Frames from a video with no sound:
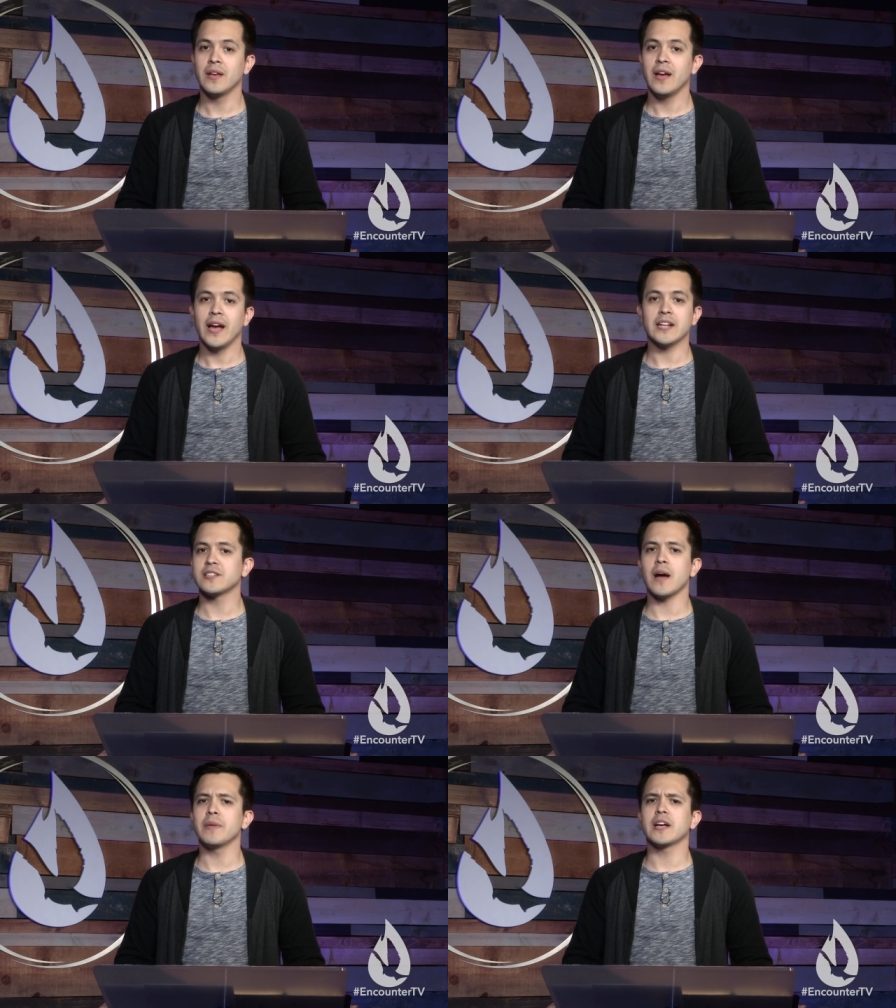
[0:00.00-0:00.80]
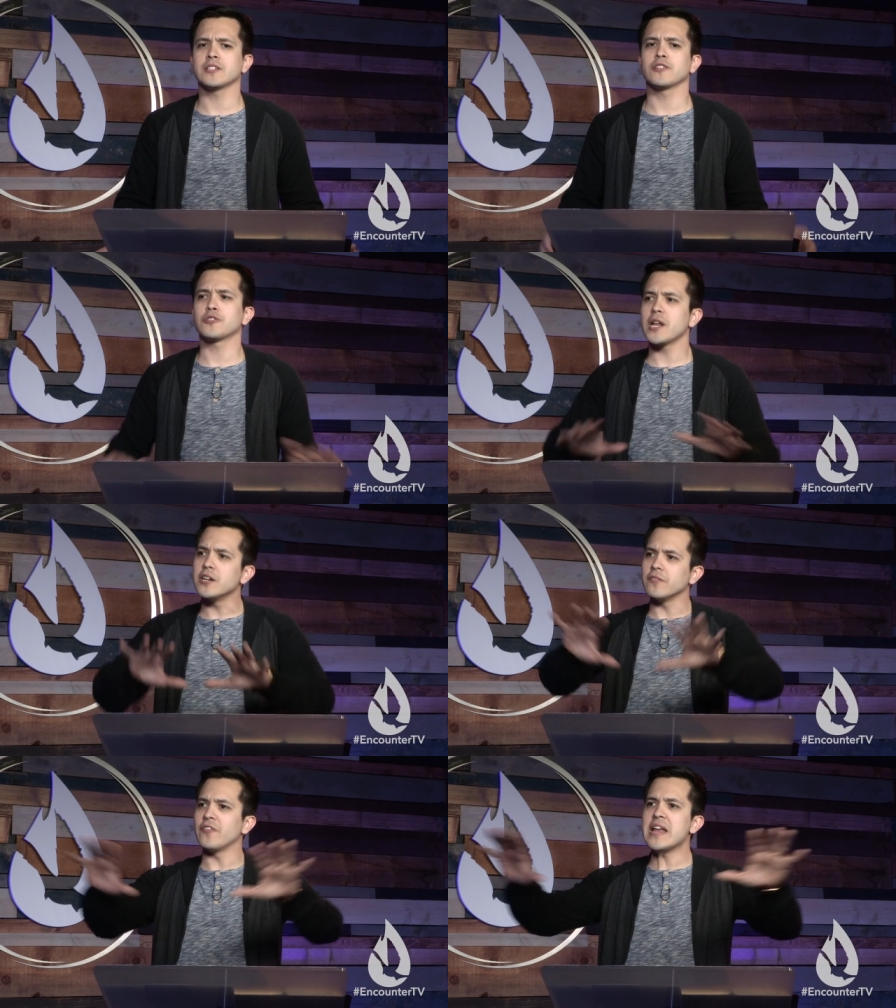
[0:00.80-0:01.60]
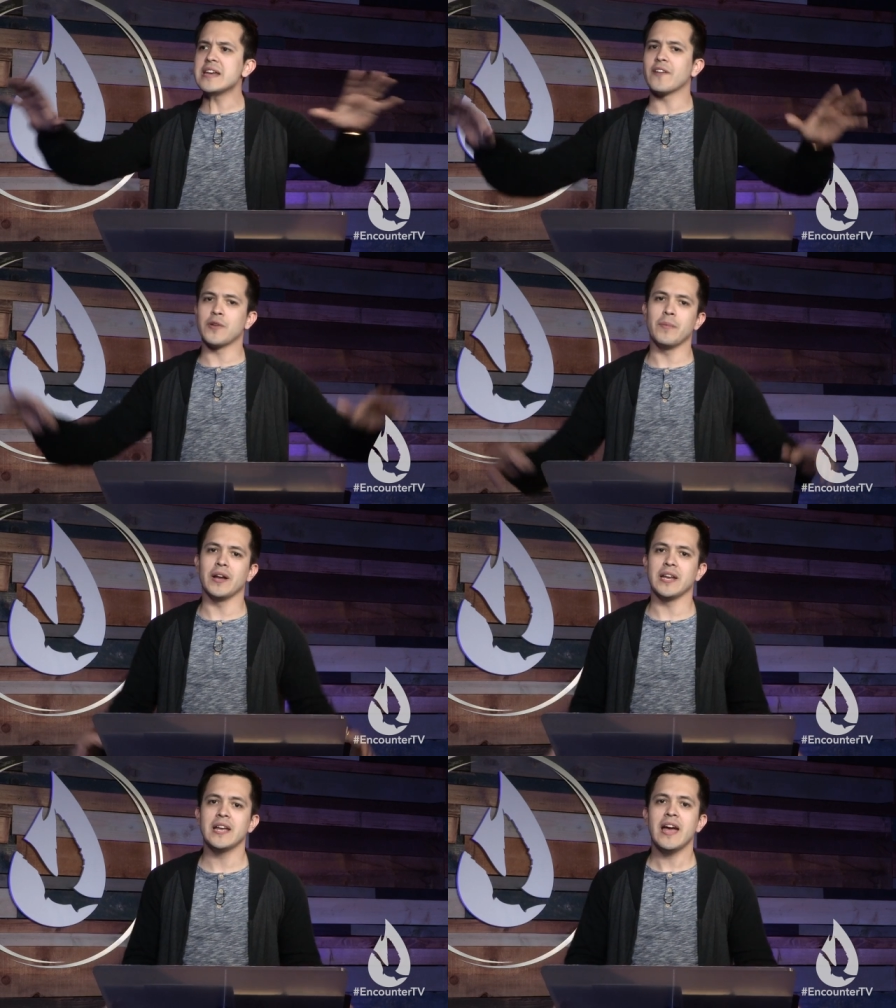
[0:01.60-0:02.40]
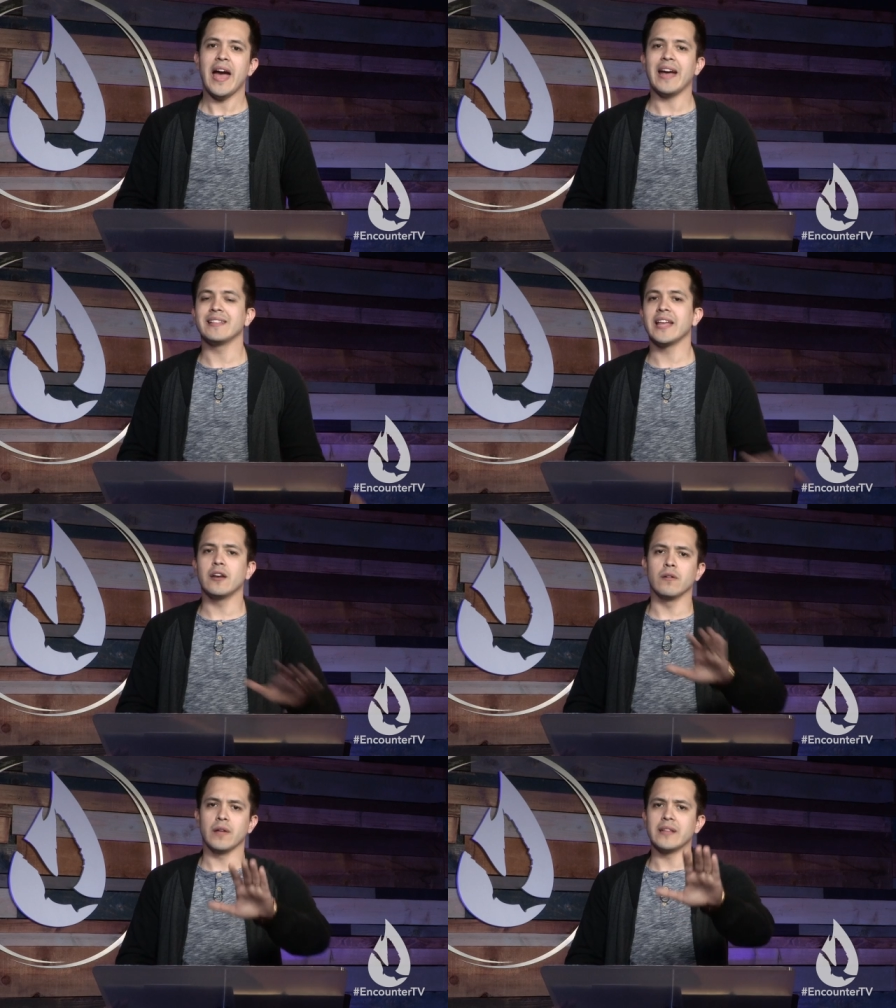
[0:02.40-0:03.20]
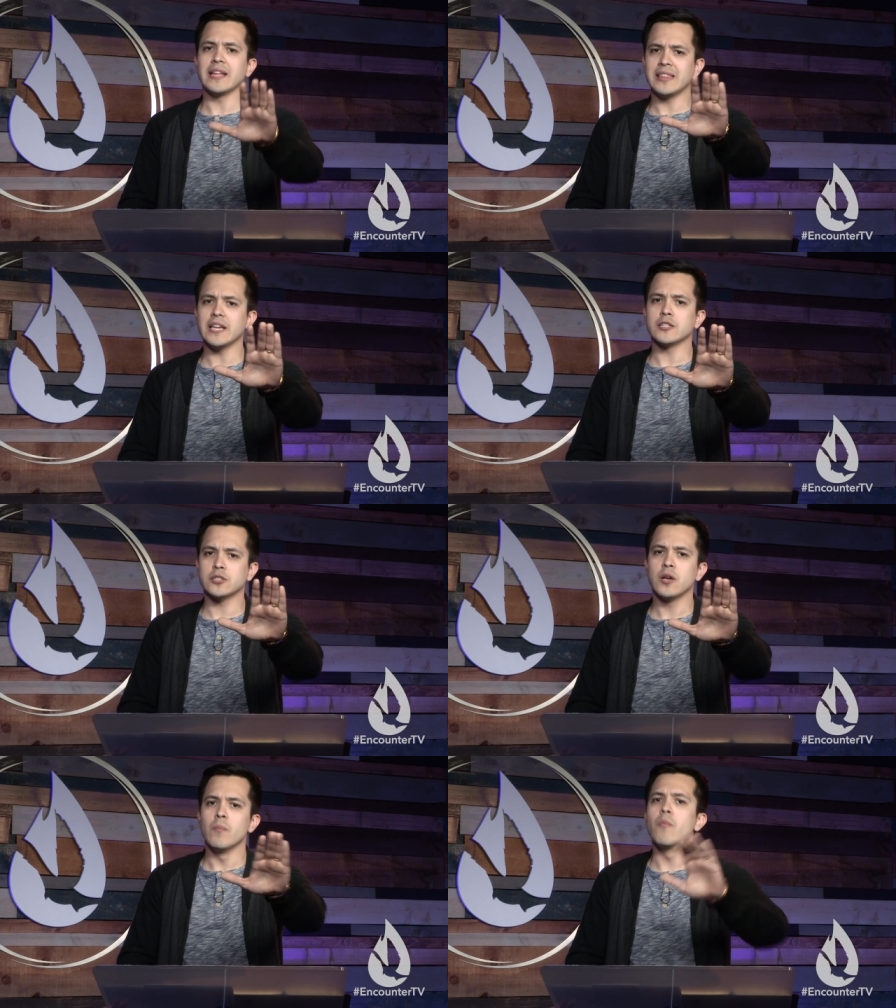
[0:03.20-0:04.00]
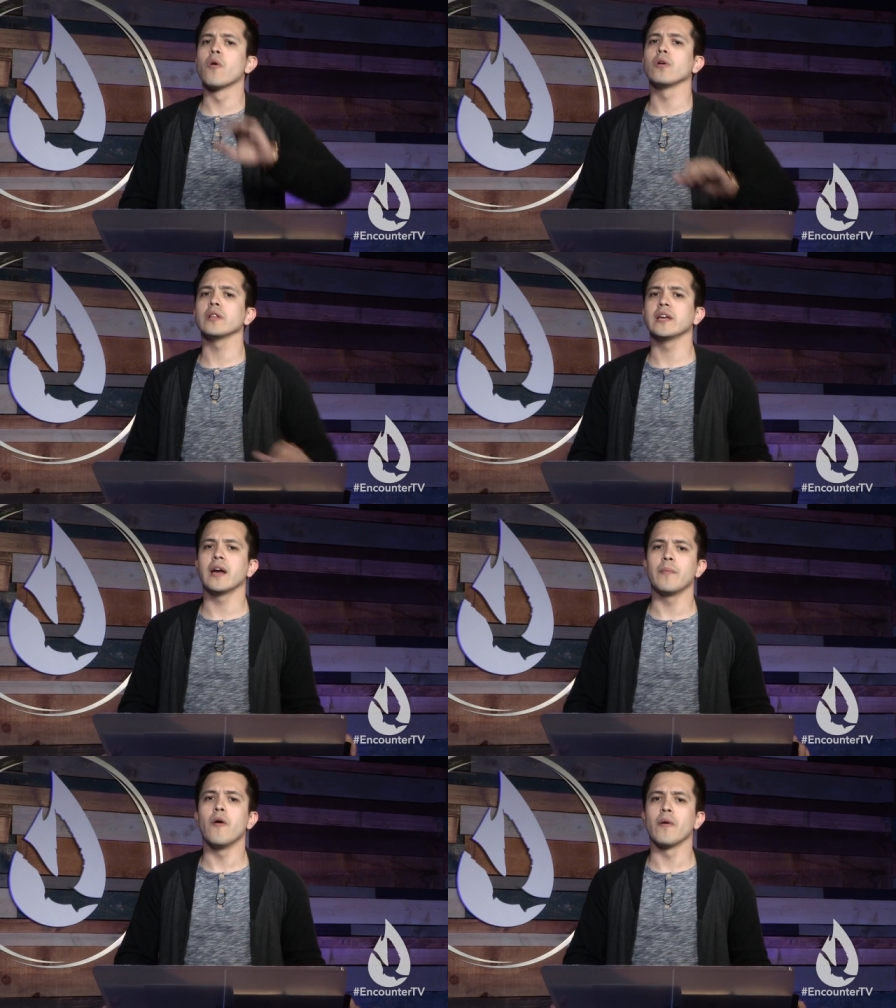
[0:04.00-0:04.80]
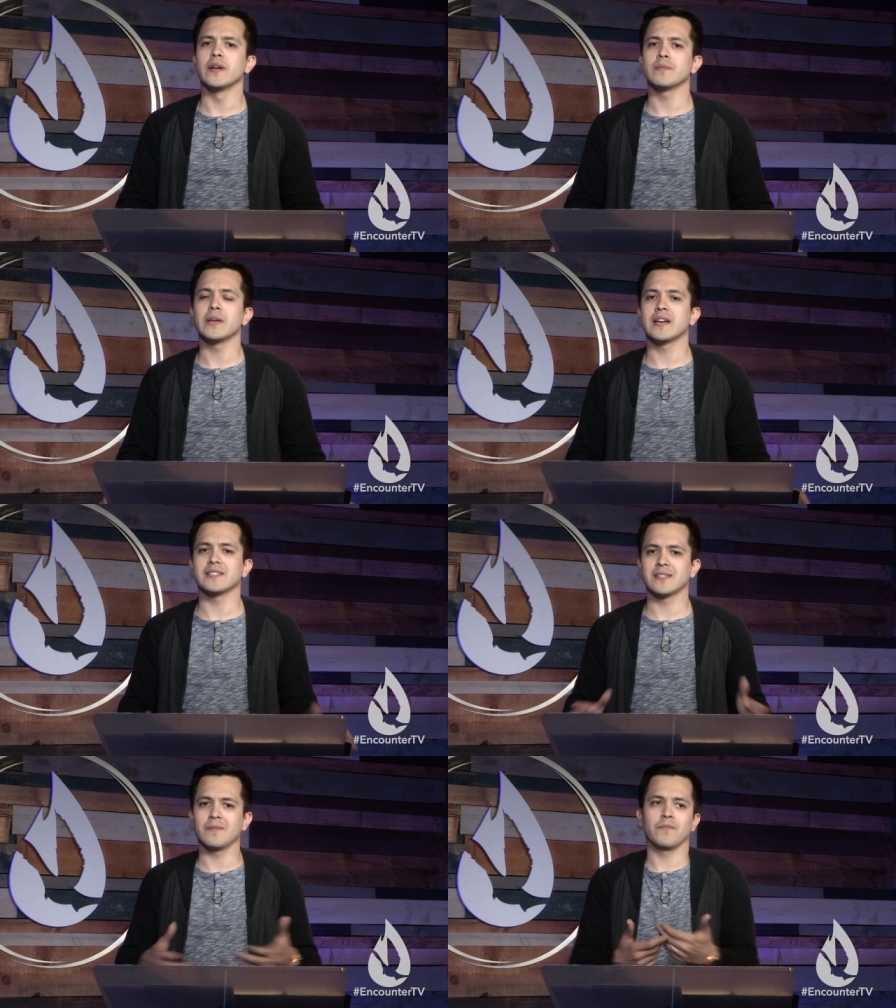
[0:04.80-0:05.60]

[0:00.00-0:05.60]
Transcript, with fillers: It's not because they're trying to defend everybody and they don't and they think it's morally abhorrent because